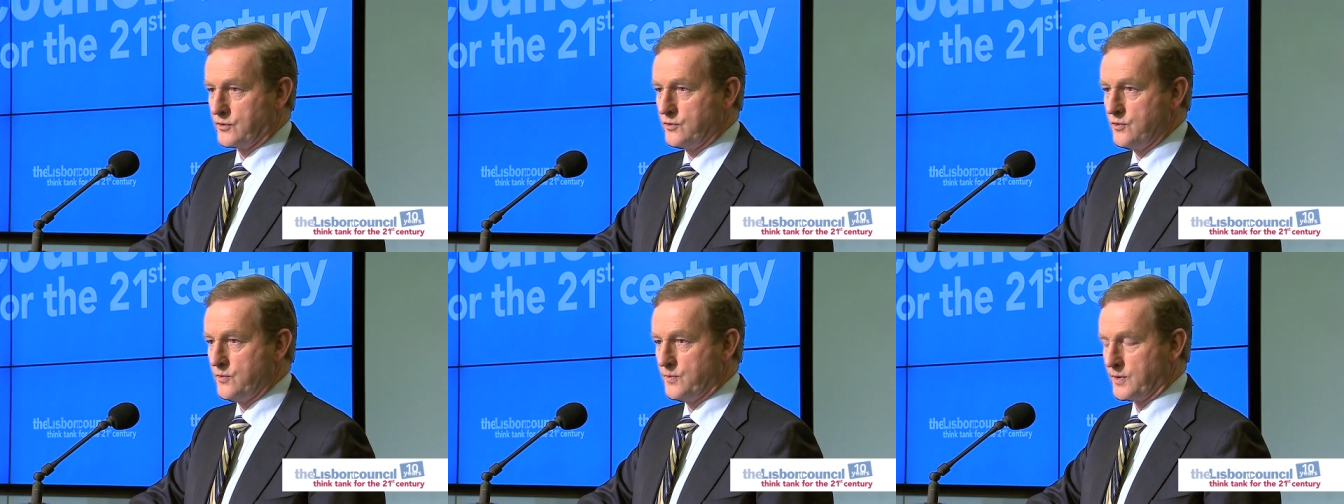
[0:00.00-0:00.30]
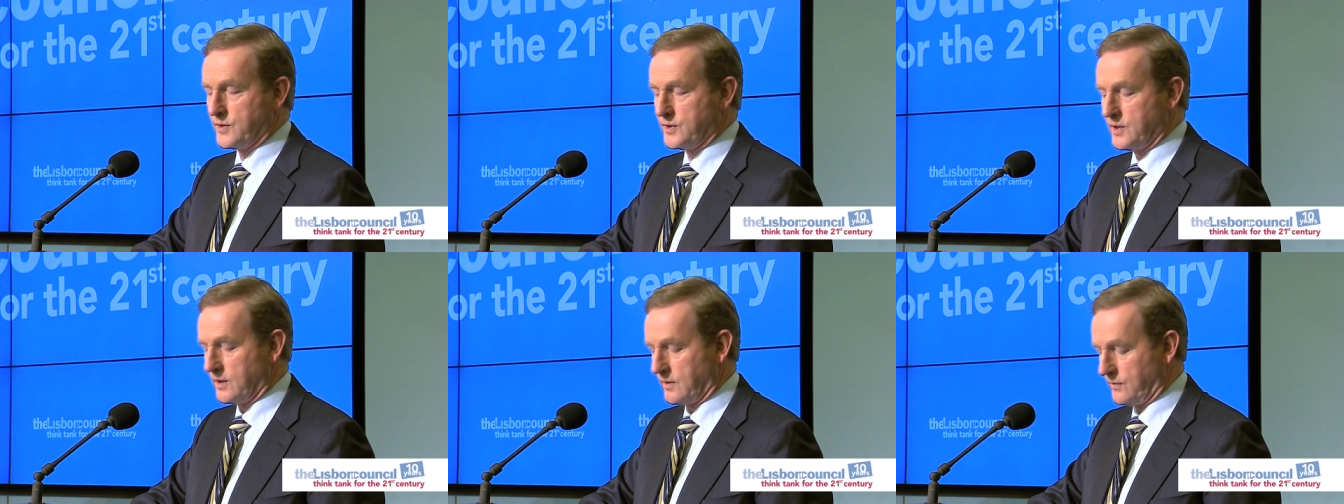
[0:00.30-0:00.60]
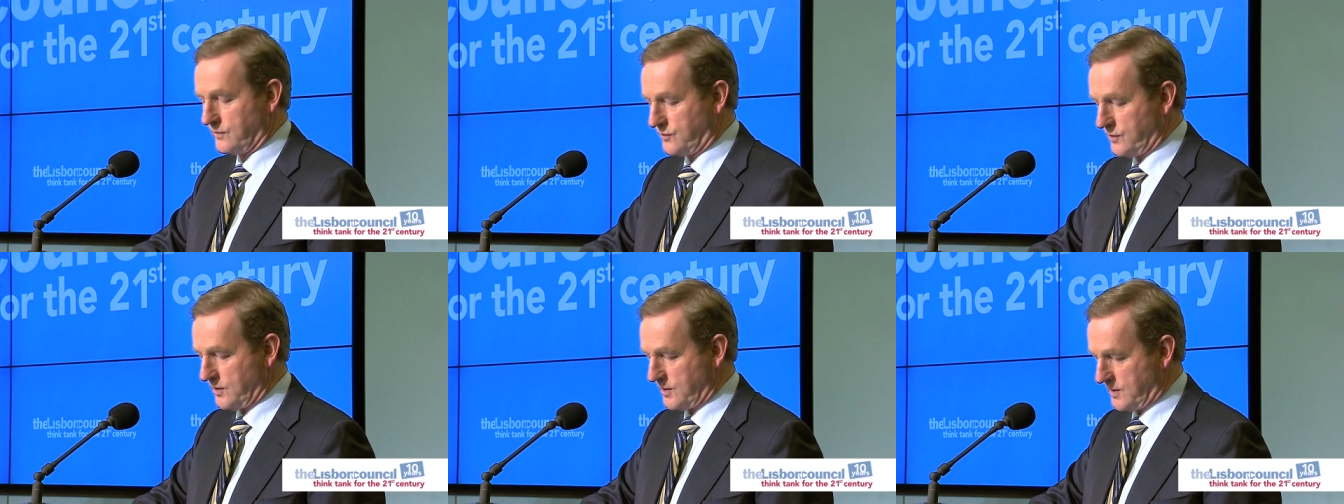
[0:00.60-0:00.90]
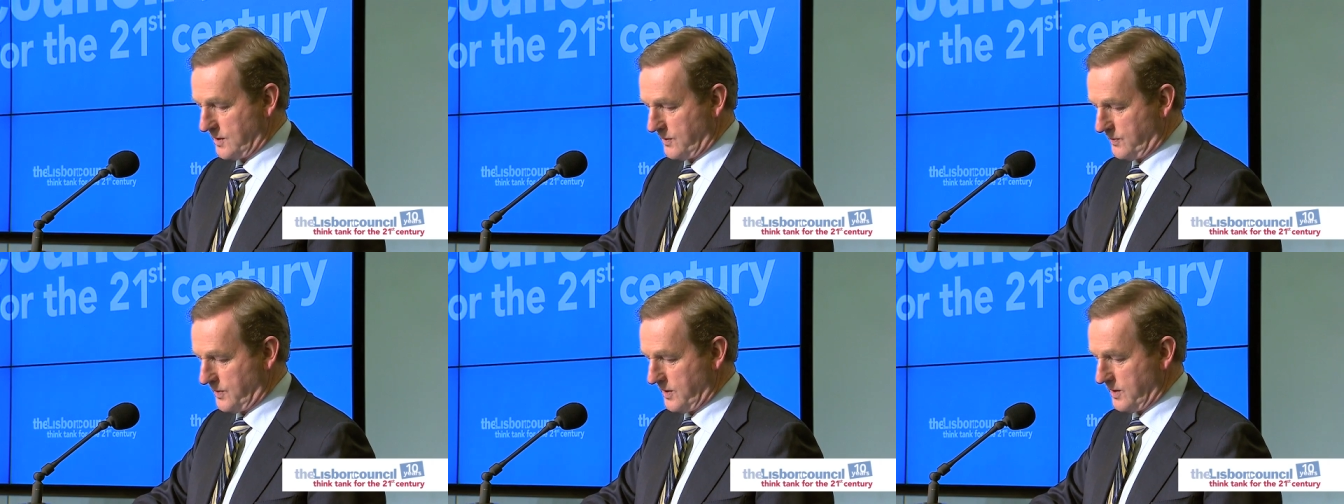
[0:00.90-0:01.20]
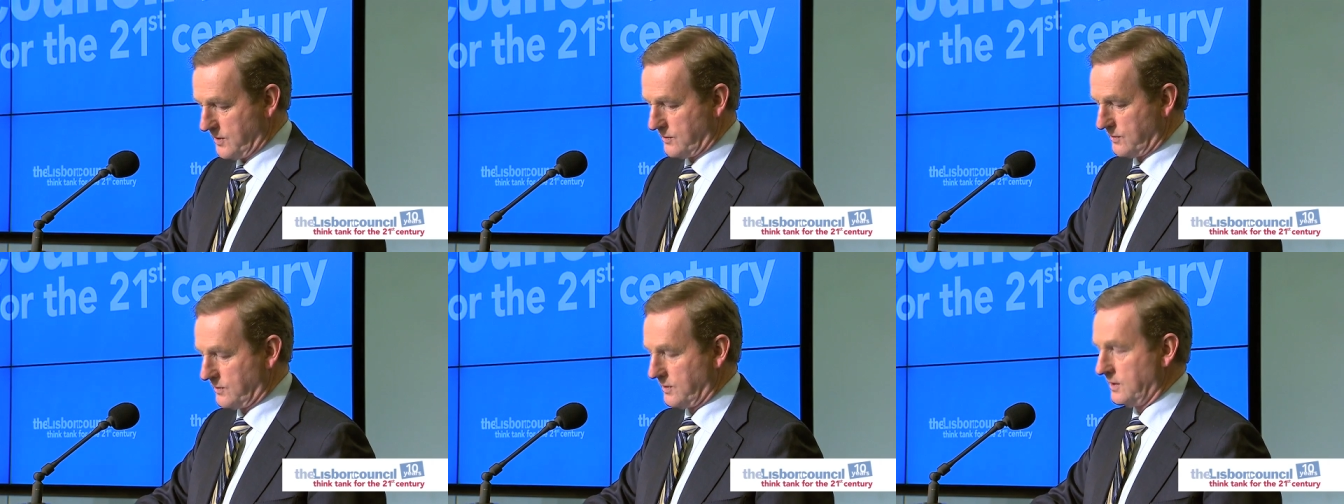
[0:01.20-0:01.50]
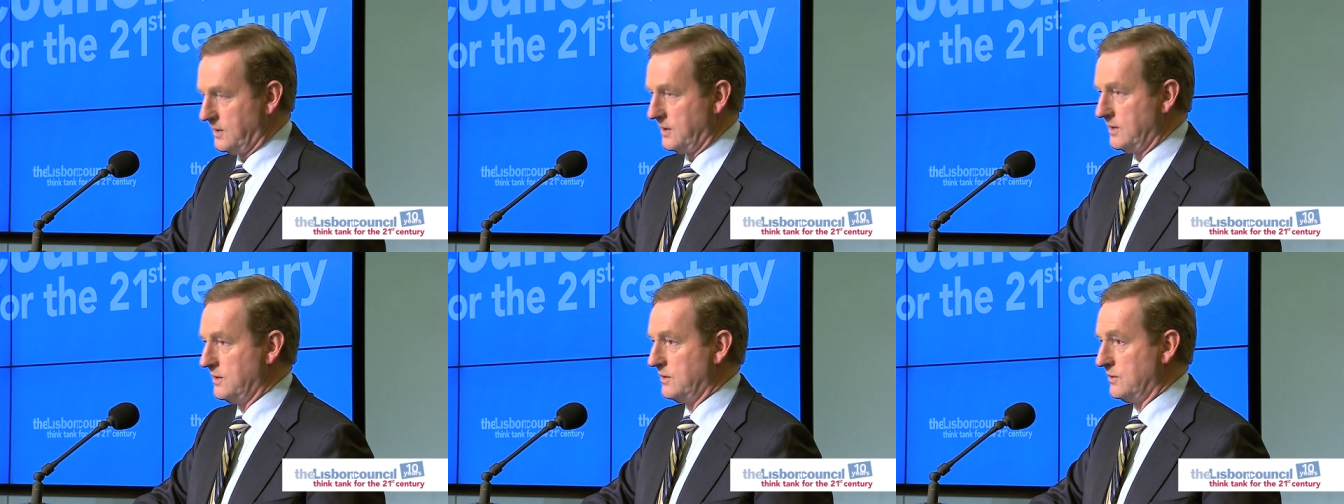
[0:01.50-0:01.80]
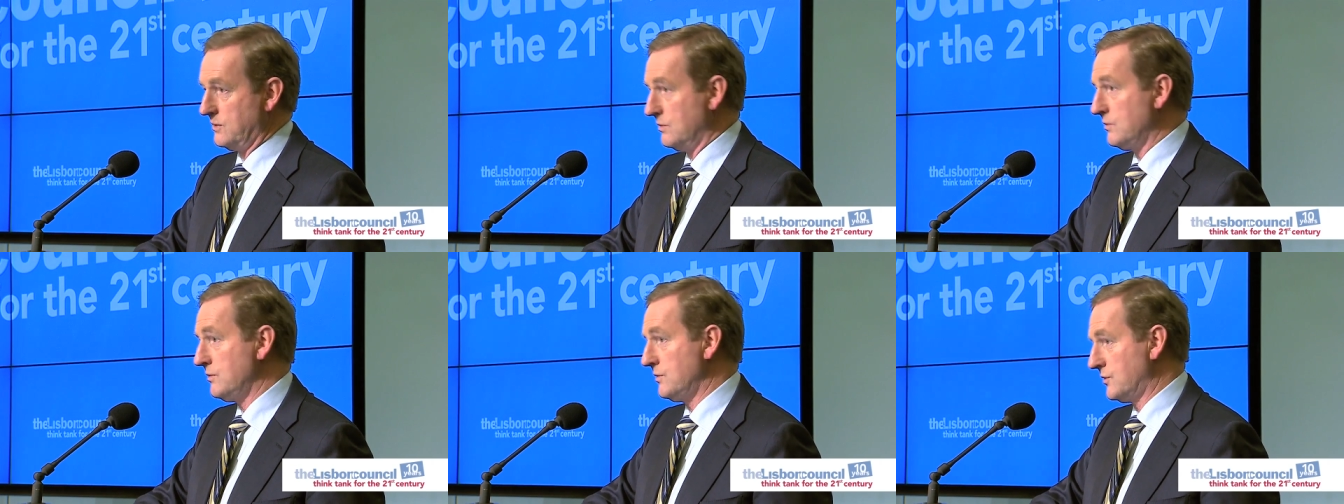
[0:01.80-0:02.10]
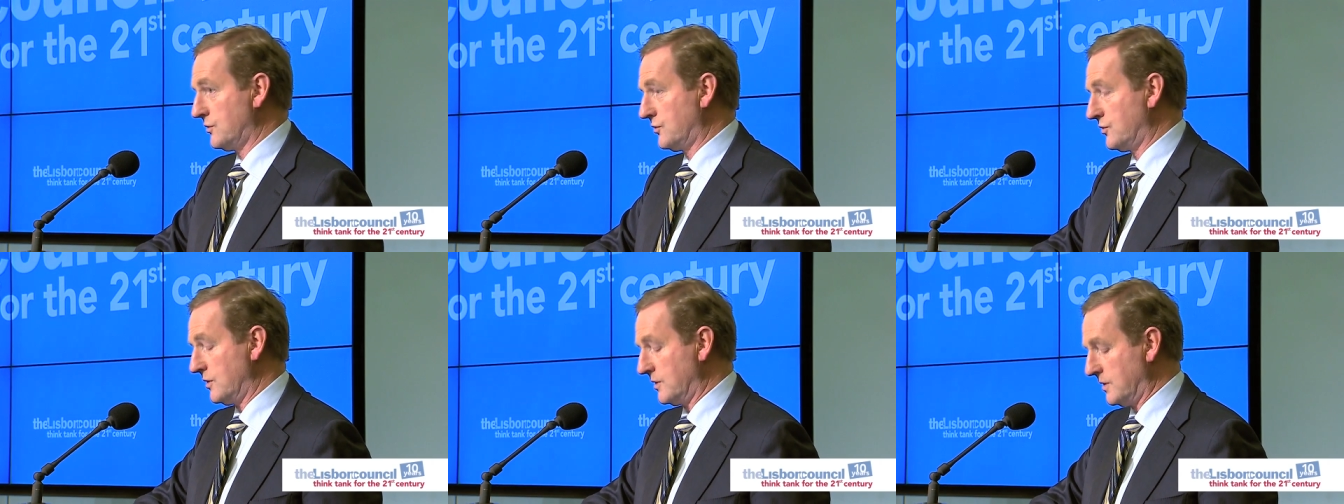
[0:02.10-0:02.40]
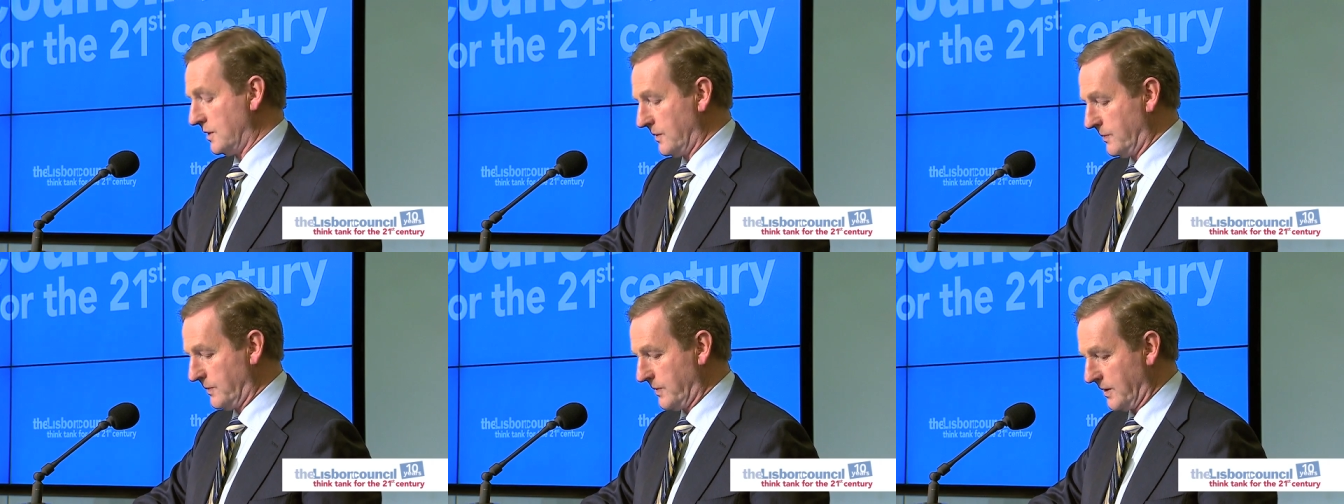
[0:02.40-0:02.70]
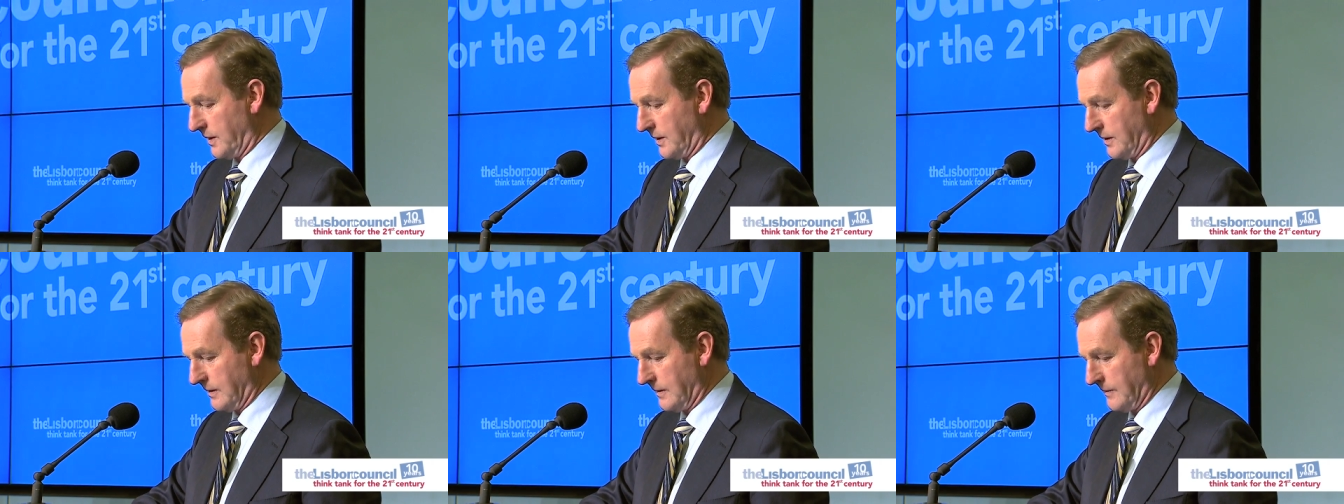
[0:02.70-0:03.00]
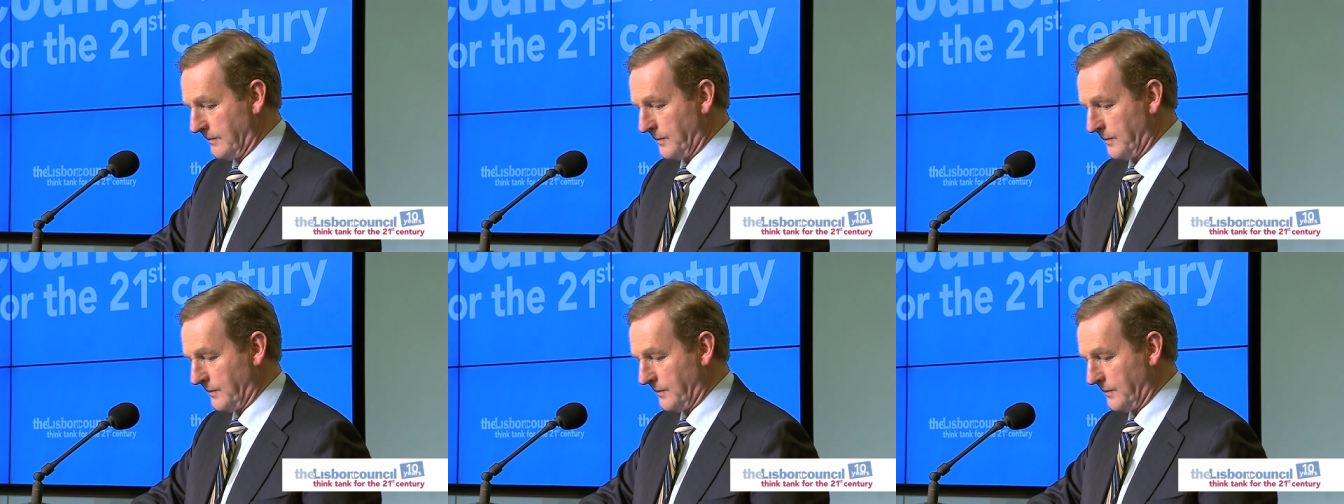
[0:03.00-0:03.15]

2% of GDP to the EU's GDP,